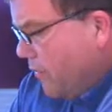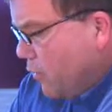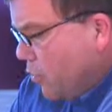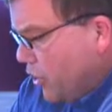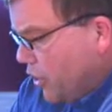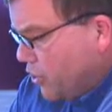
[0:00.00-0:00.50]
a
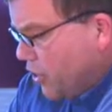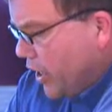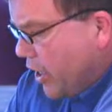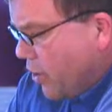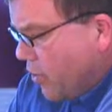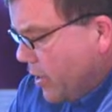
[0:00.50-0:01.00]
few years
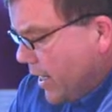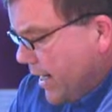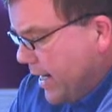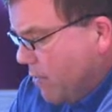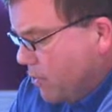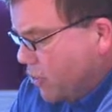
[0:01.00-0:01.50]
ago,
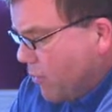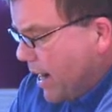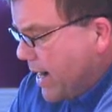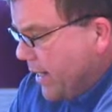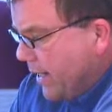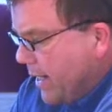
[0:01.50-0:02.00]
and he was
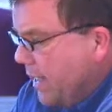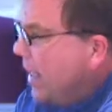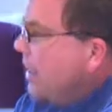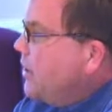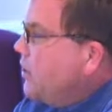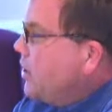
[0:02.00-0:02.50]
writing. He
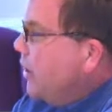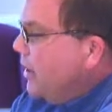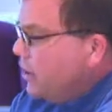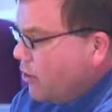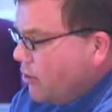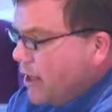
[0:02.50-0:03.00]
likes to,
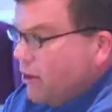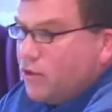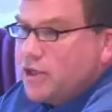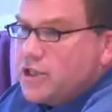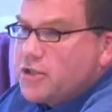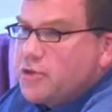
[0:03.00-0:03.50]
he's a great
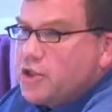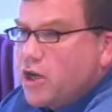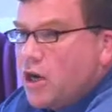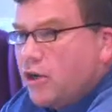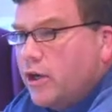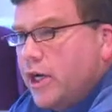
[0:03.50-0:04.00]
Old Testament
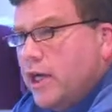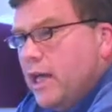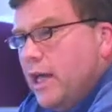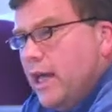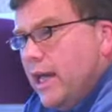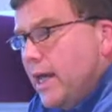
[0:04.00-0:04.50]
scholar.
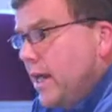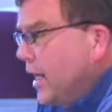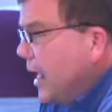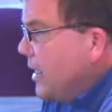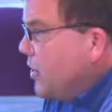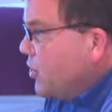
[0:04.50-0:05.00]
He
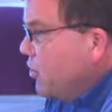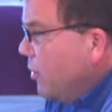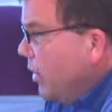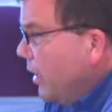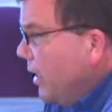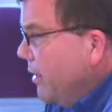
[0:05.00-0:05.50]
likes to
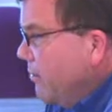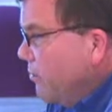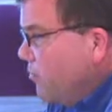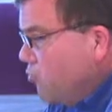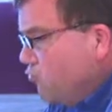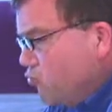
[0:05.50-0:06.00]
really
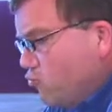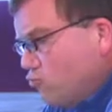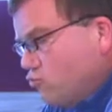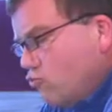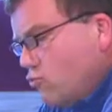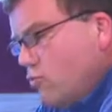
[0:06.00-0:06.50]

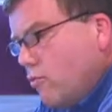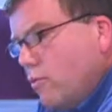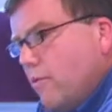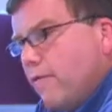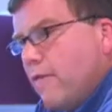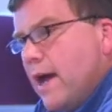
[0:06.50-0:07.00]

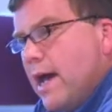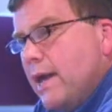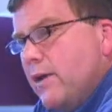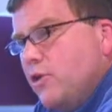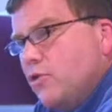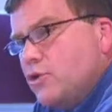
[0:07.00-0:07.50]

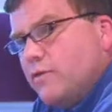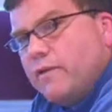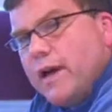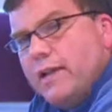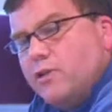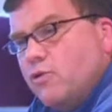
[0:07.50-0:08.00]
find, use a
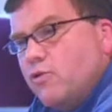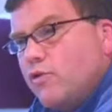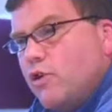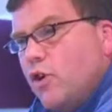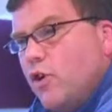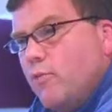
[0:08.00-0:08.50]
fine
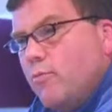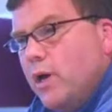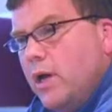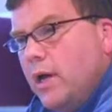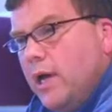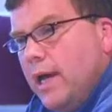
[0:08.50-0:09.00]
tooth comb
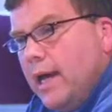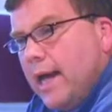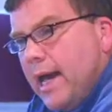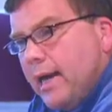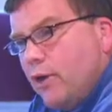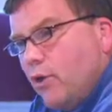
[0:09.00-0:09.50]

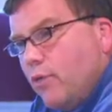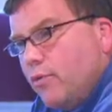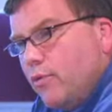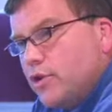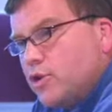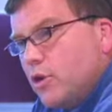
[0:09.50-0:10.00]
and go
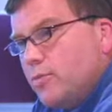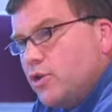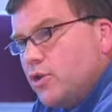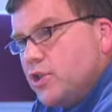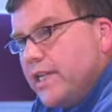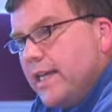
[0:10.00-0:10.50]
through the
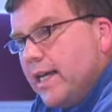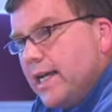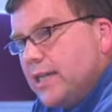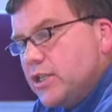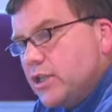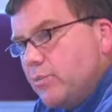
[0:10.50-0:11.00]
scriptures. He
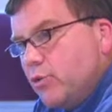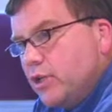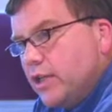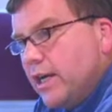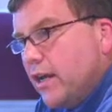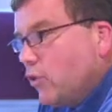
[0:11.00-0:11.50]
likes to
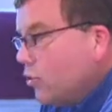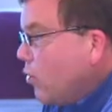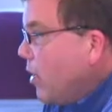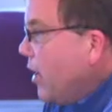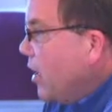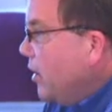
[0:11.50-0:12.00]
put together
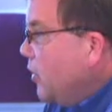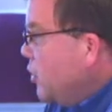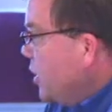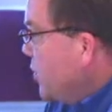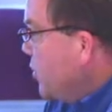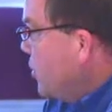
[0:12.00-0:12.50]

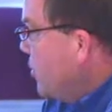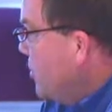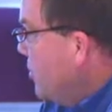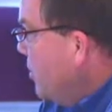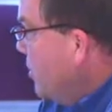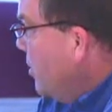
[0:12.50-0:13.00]
chronologies.
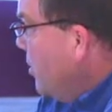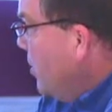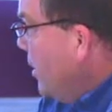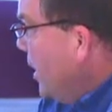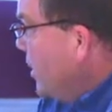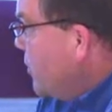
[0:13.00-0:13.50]

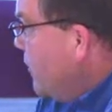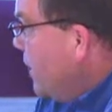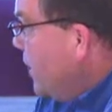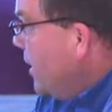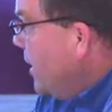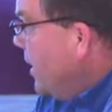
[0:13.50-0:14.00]
He's
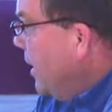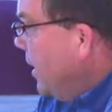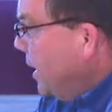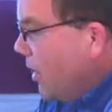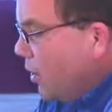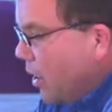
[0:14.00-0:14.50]
very
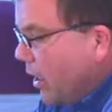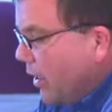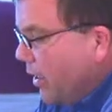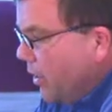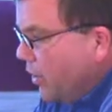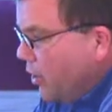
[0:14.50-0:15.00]
keen
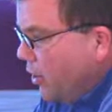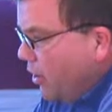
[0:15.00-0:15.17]
on